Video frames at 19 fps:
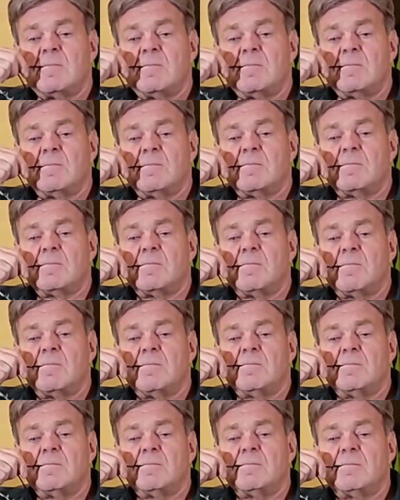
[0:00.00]
how long can you
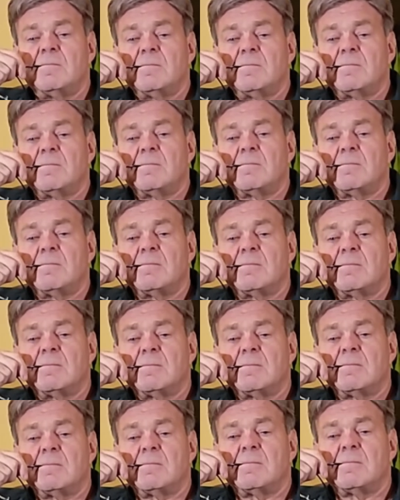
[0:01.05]
store gas for a
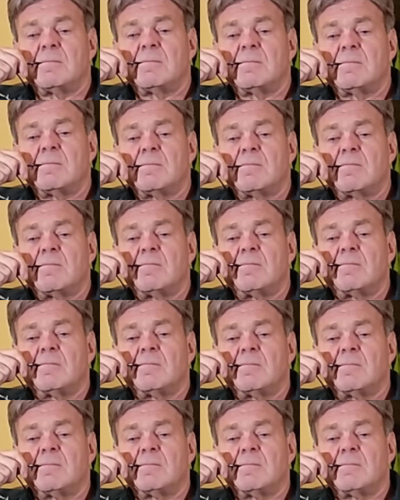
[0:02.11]
generator and
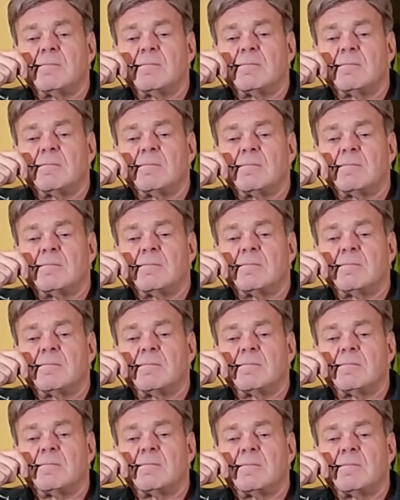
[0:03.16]
will it keep over the
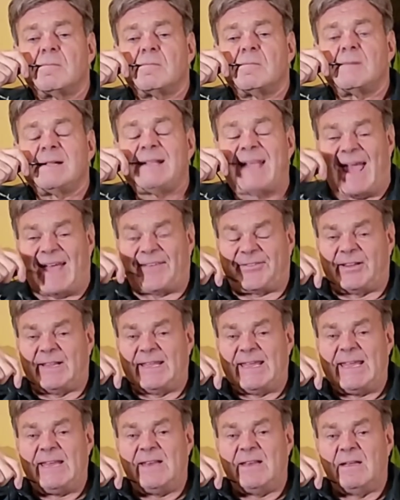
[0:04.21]
winter?
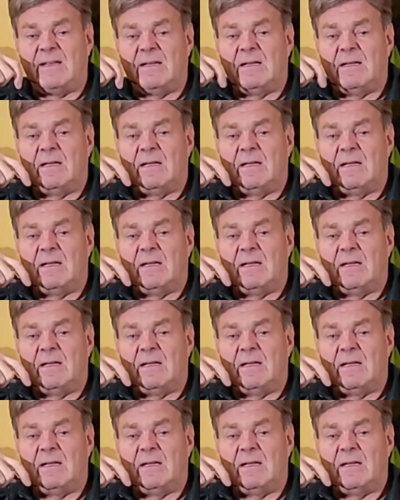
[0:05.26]
Gasoline?